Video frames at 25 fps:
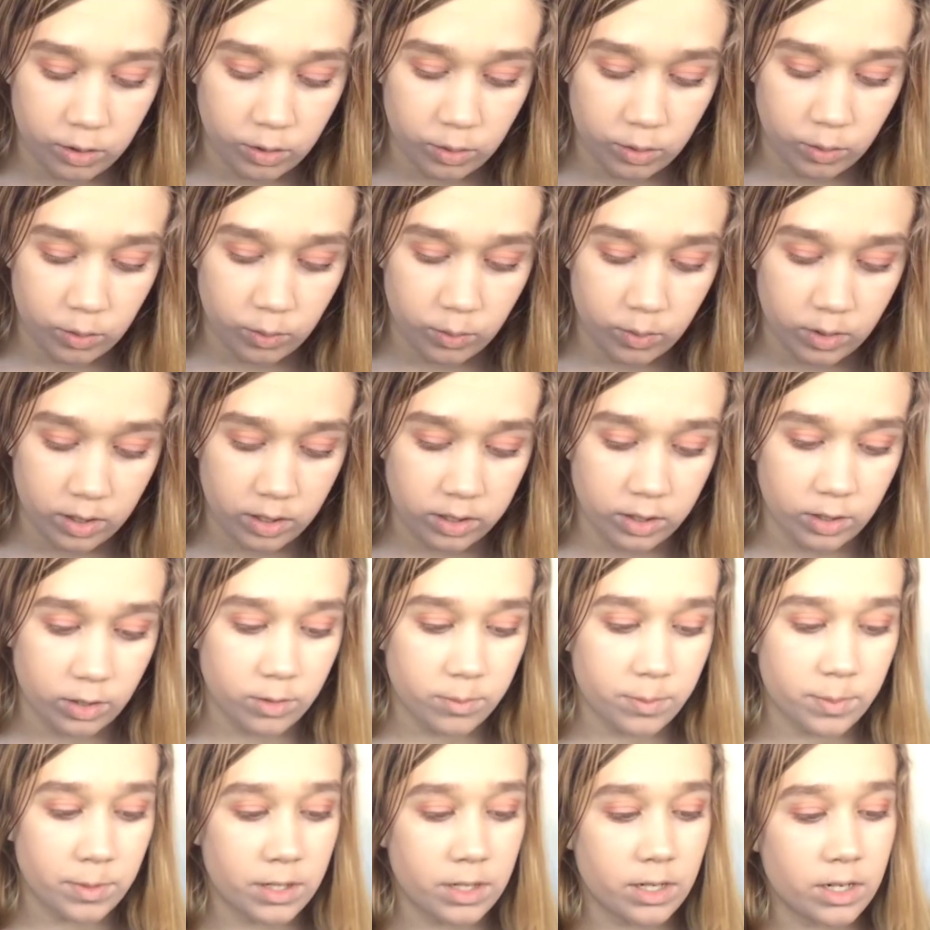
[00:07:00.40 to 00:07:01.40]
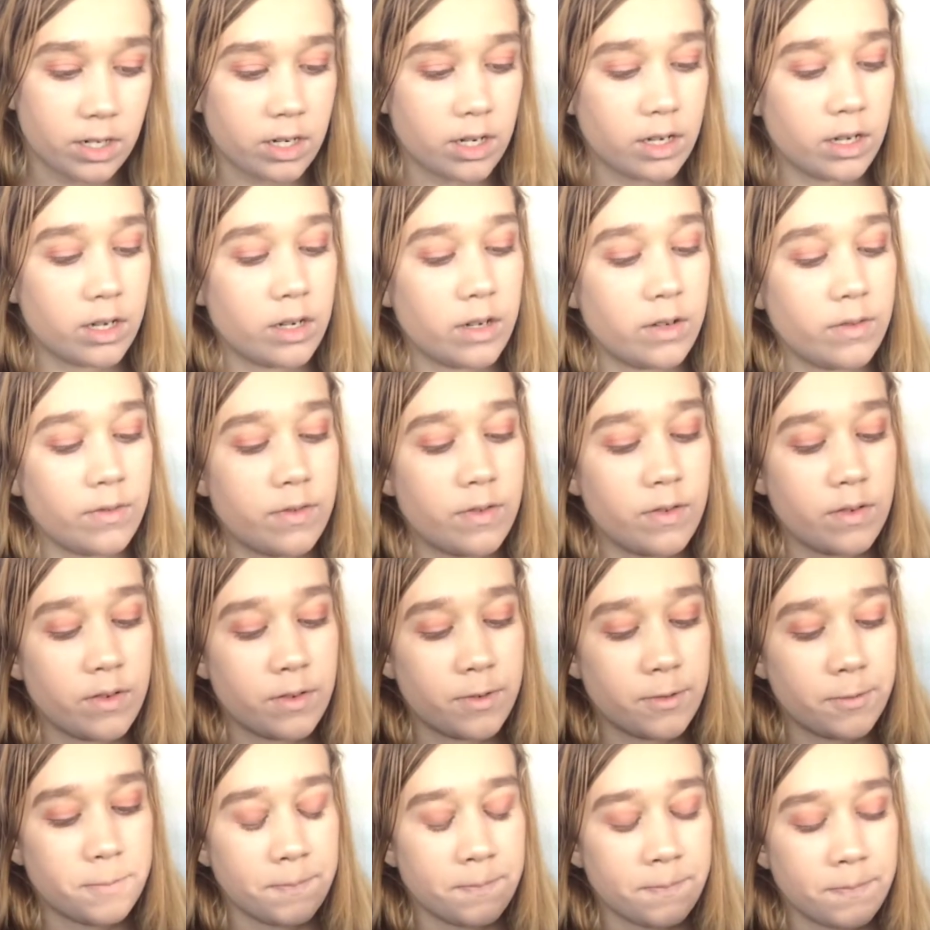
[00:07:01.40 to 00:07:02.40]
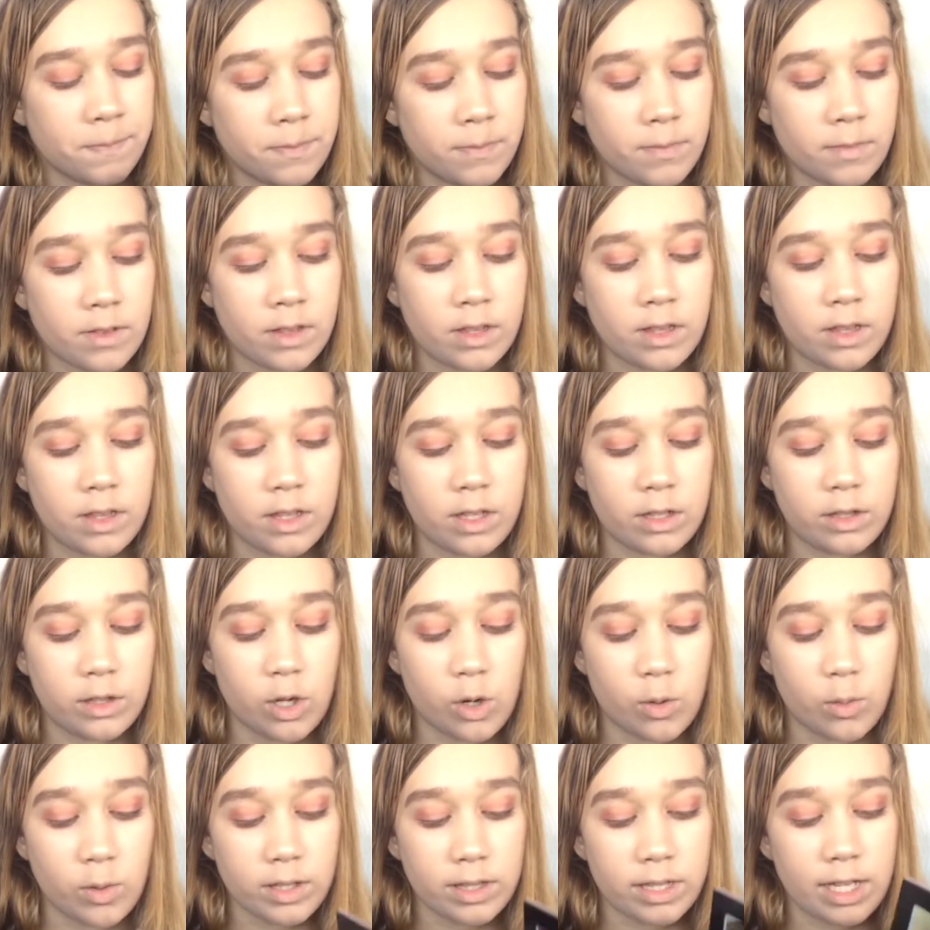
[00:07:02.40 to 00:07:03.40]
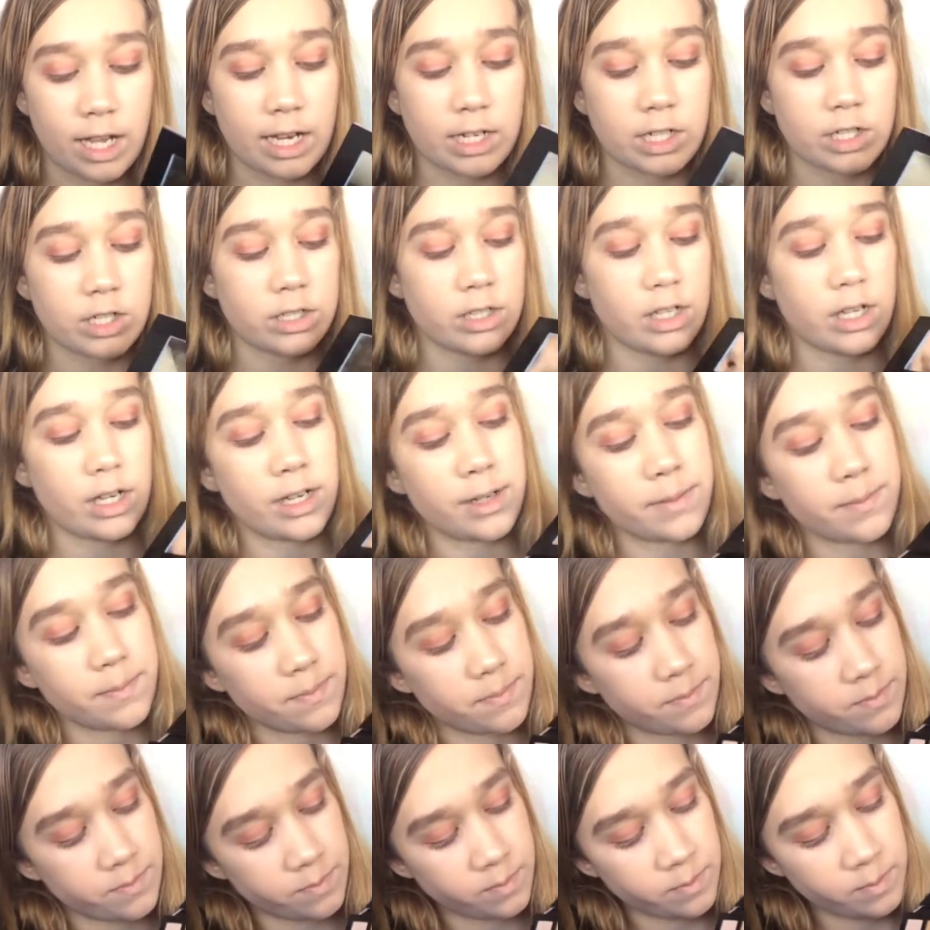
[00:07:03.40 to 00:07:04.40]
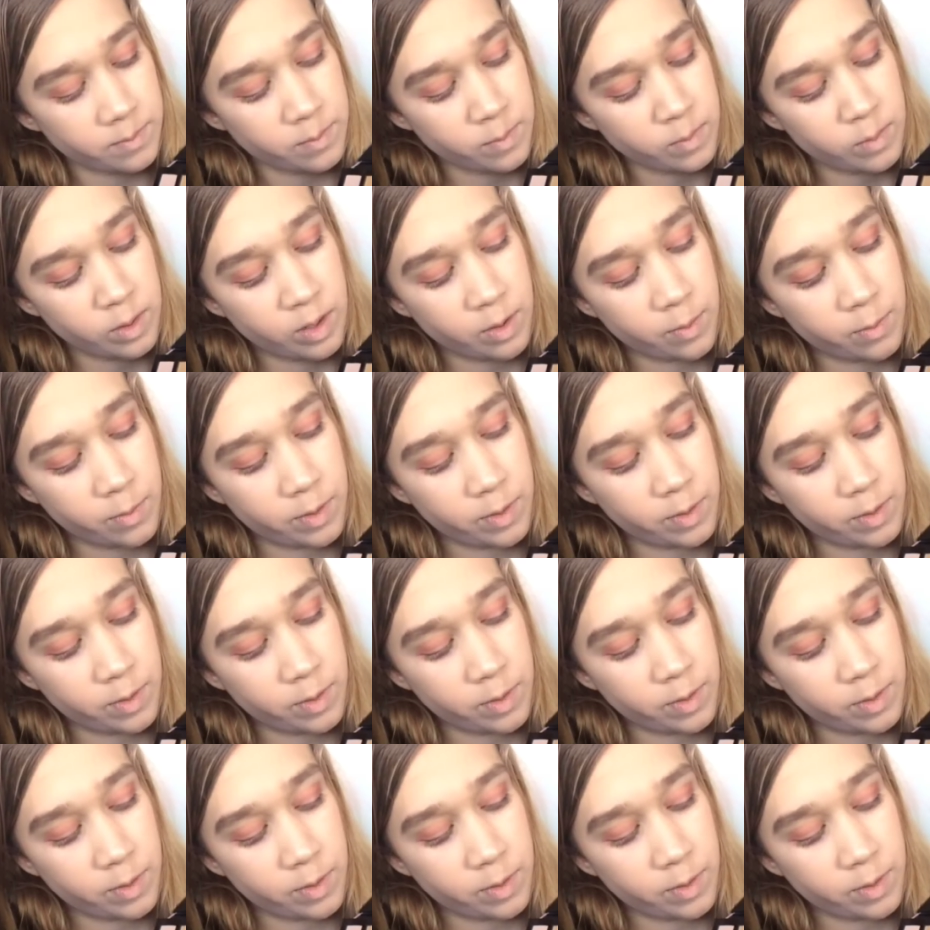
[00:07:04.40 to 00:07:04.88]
little bit of the lower lash line with